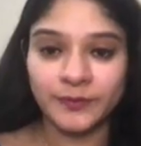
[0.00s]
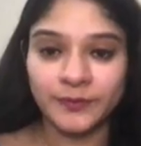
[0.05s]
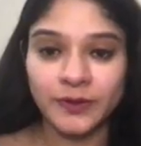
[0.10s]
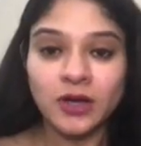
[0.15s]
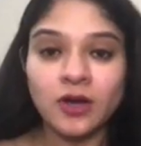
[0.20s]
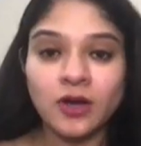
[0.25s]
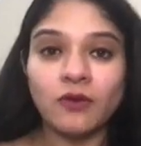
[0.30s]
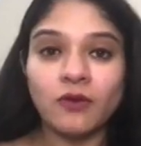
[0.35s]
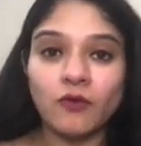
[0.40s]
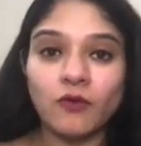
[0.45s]

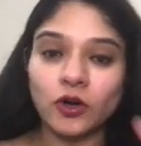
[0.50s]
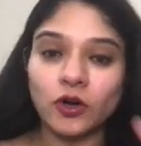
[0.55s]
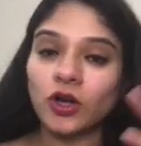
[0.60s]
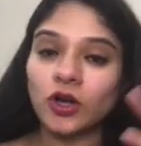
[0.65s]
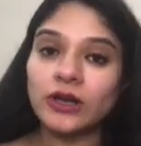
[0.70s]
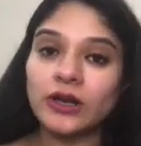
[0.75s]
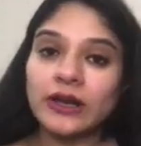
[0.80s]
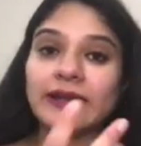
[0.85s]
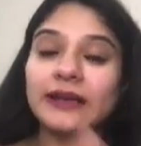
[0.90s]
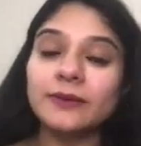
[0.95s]
what all
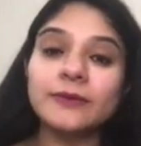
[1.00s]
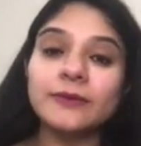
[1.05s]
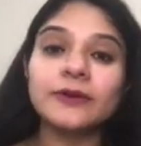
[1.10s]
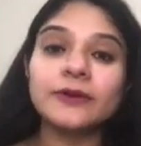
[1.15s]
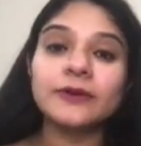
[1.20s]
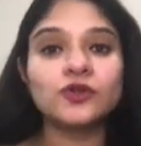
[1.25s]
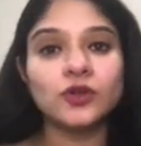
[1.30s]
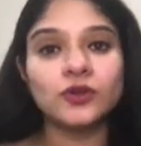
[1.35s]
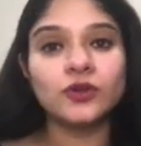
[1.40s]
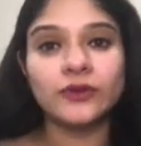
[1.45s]
elements
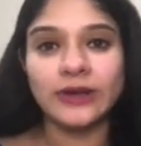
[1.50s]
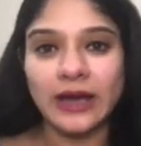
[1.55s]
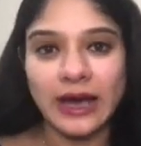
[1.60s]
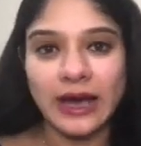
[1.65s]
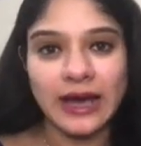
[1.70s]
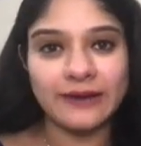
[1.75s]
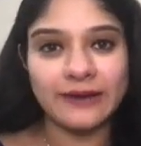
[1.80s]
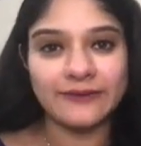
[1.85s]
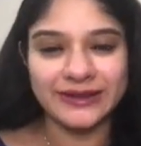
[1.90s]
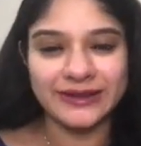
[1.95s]
do we have
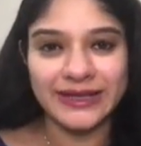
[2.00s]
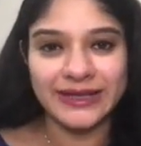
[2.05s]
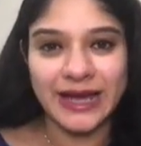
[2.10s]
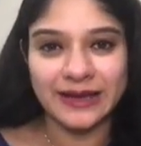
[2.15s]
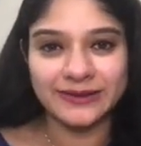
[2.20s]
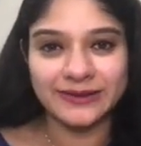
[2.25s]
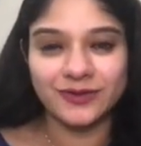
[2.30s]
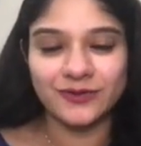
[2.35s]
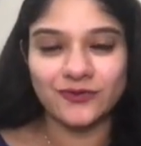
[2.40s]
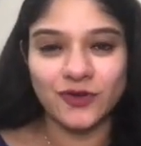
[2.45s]
in the
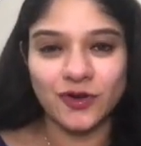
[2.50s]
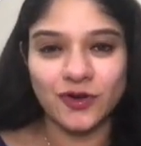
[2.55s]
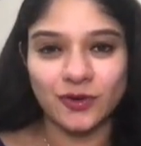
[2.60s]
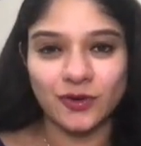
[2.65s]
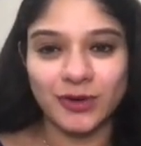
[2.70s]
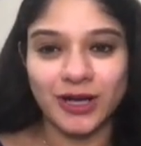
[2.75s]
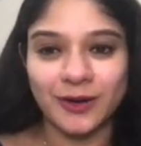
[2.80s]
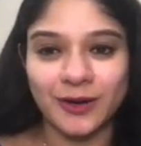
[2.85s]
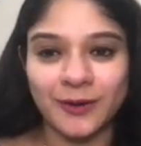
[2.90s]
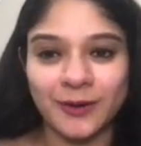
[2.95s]
acid
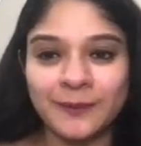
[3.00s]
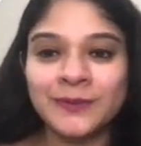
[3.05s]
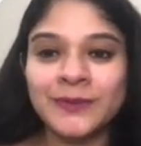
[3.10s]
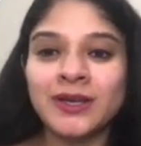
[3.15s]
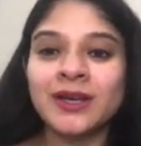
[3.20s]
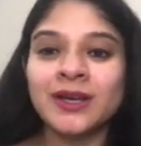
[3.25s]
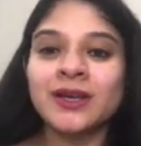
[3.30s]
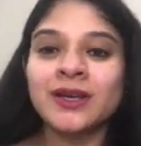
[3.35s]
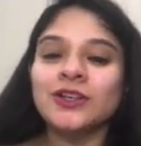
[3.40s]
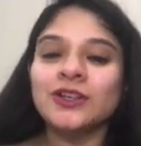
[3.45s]
formula.
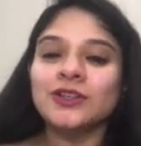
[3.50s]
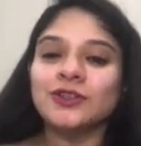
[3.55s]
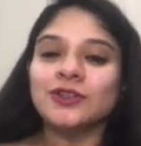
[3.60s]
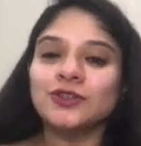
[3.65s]
So the